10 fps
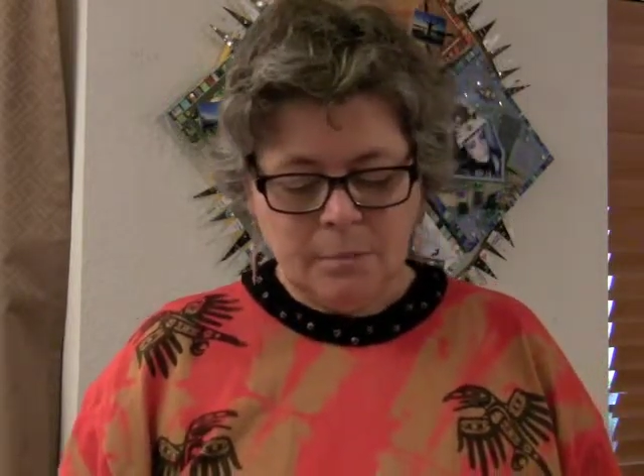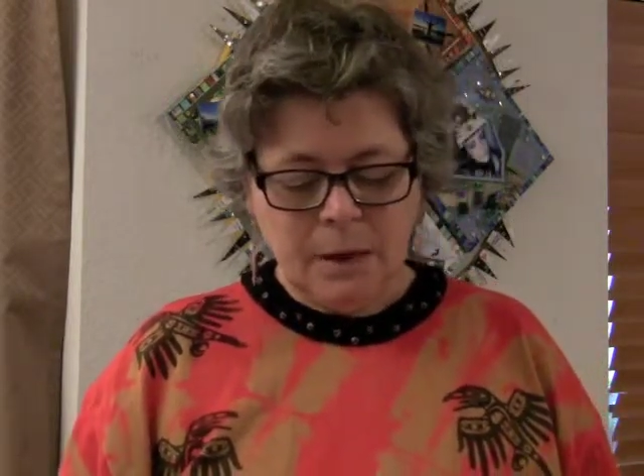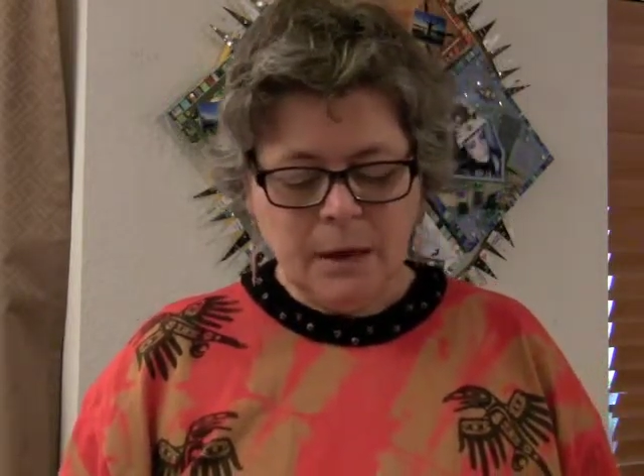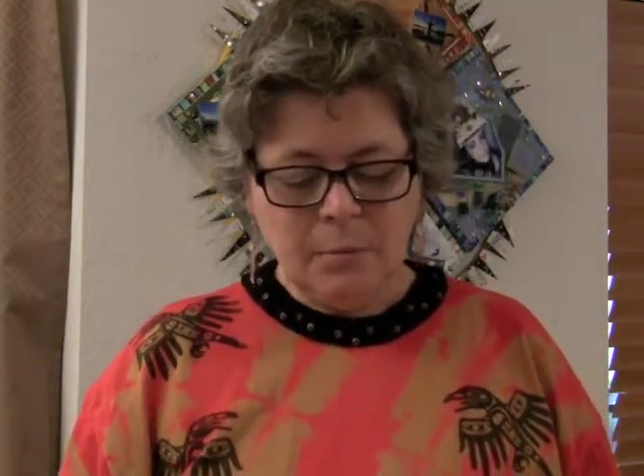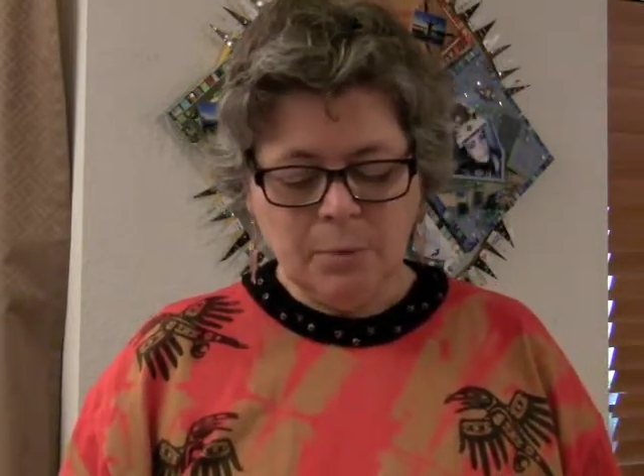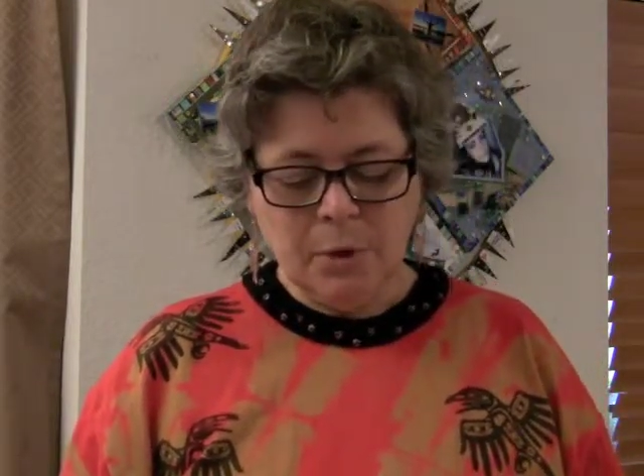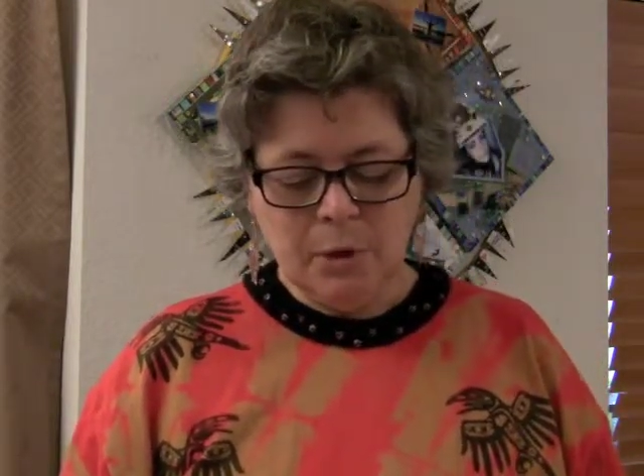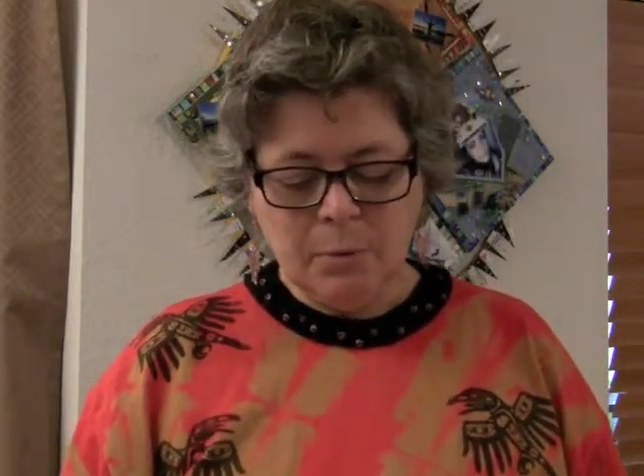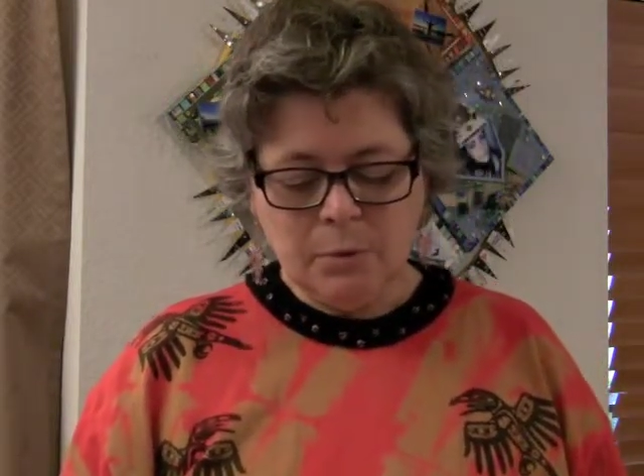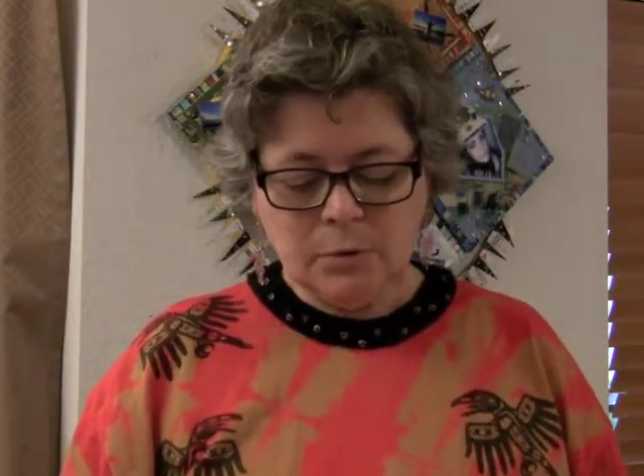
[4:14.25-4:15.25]
Make
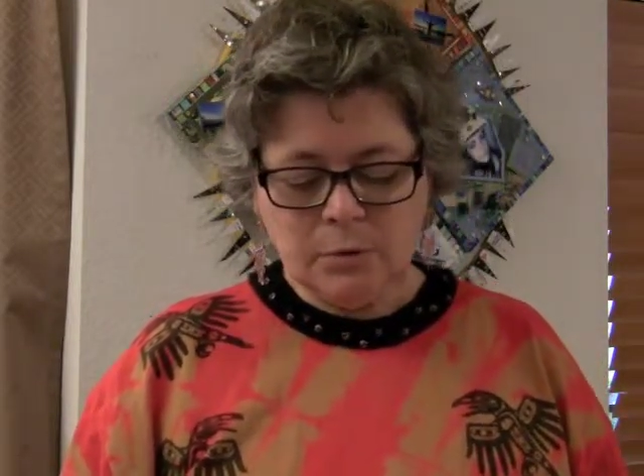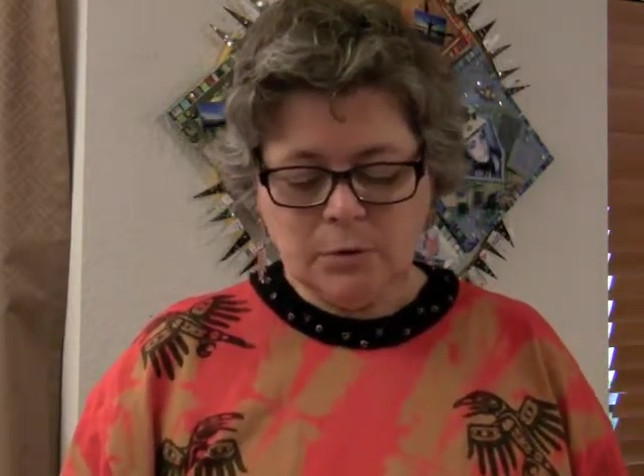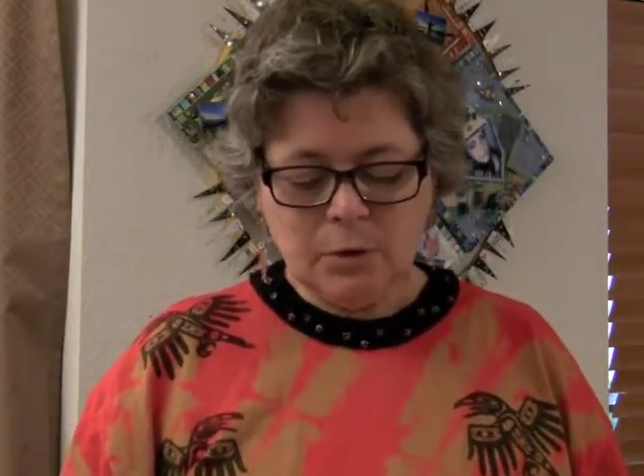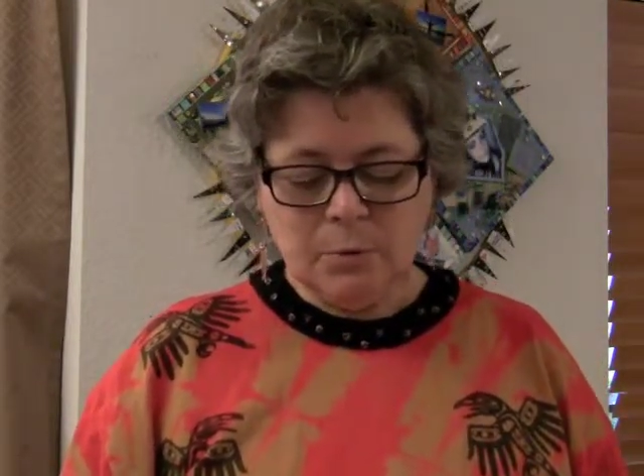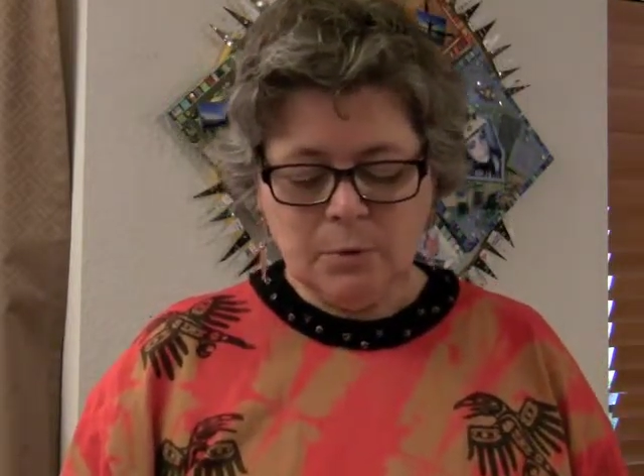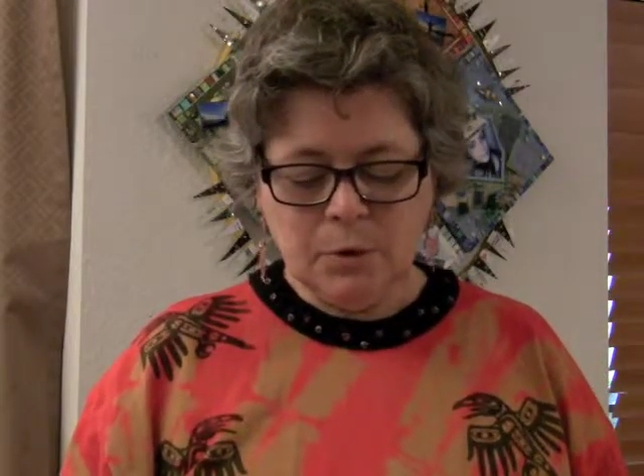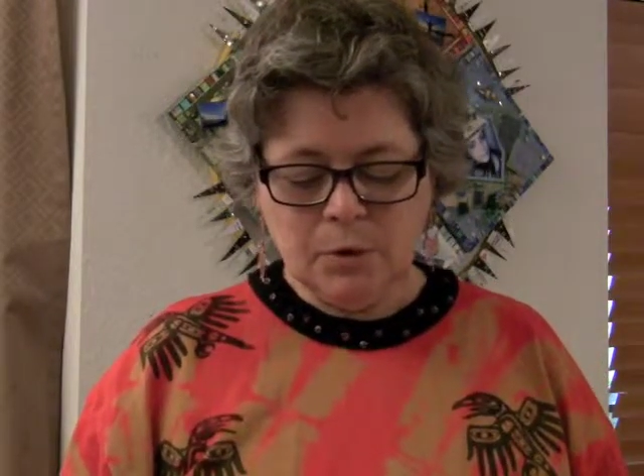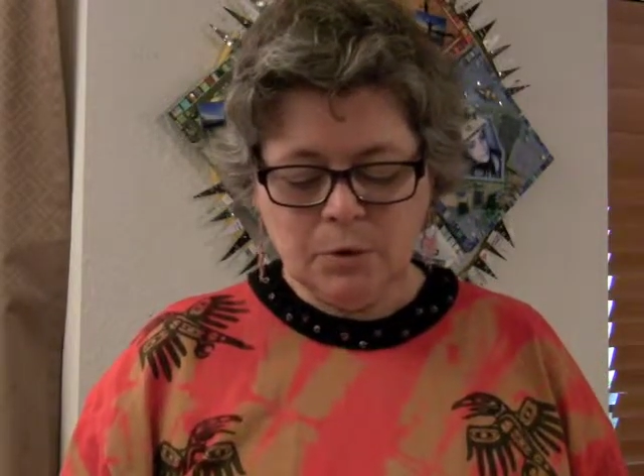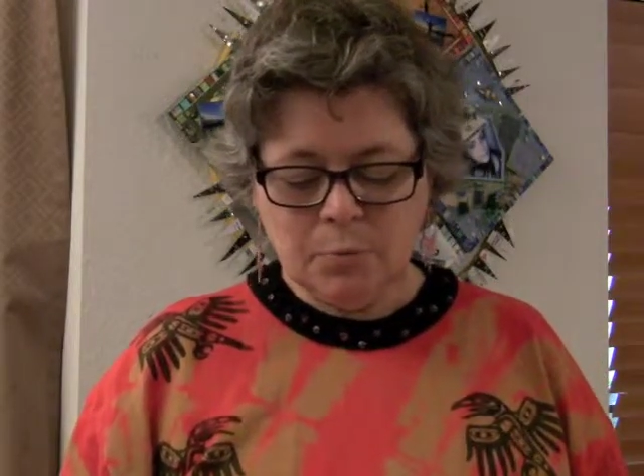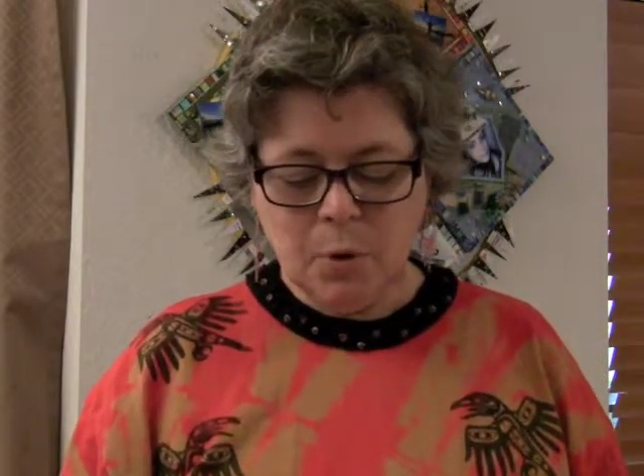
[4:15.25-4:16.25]

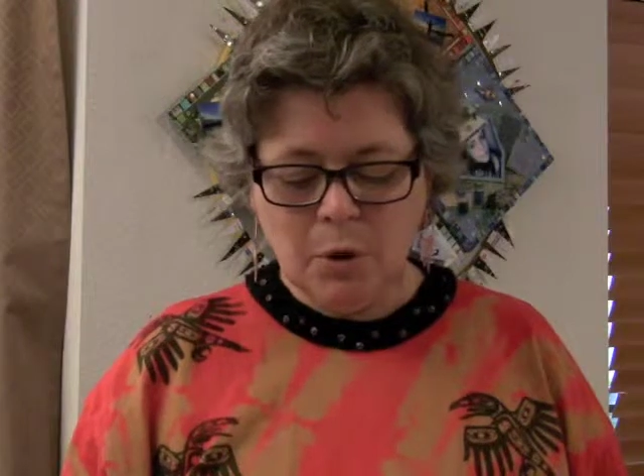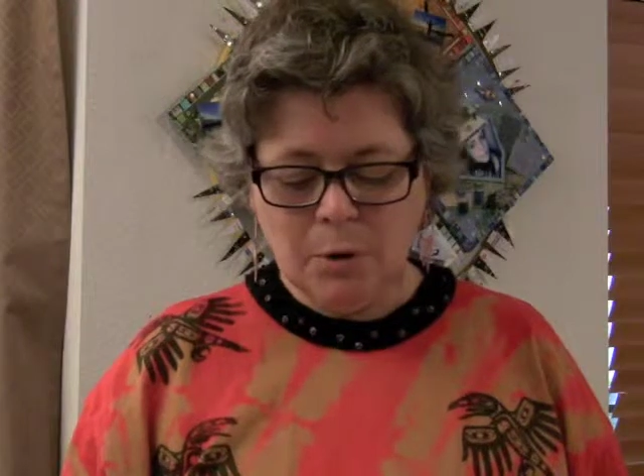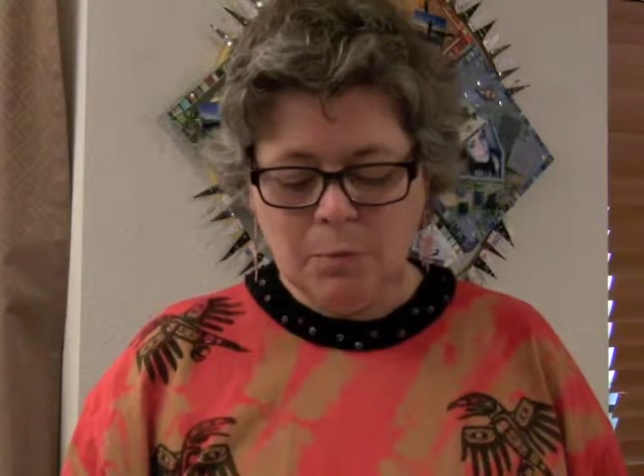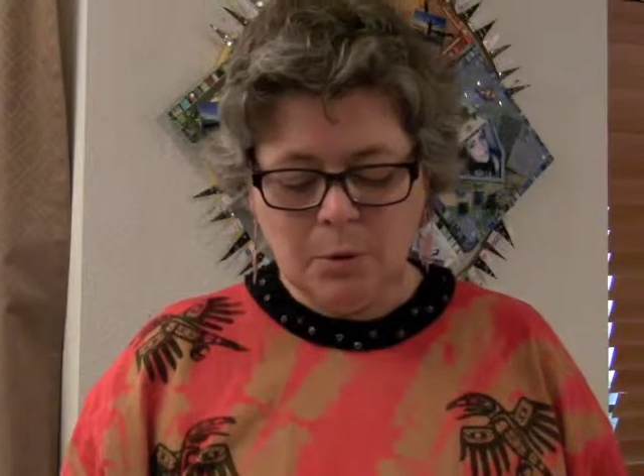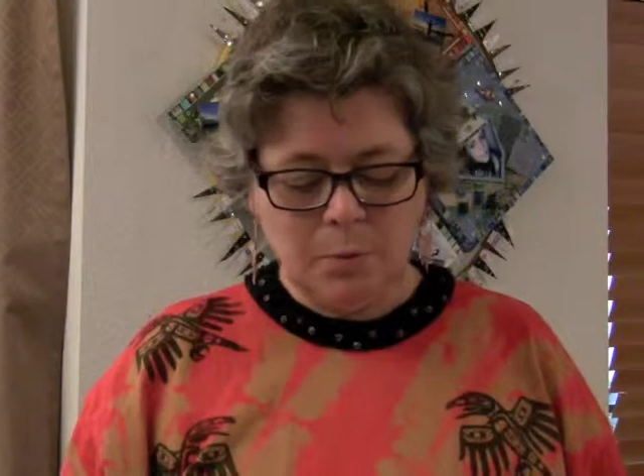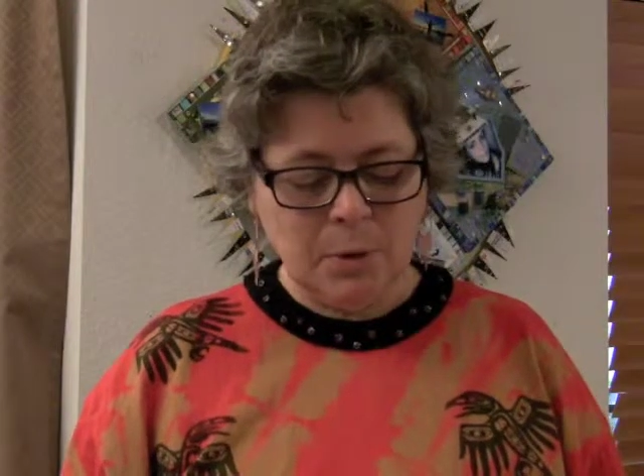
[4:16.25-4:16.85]
computers portable,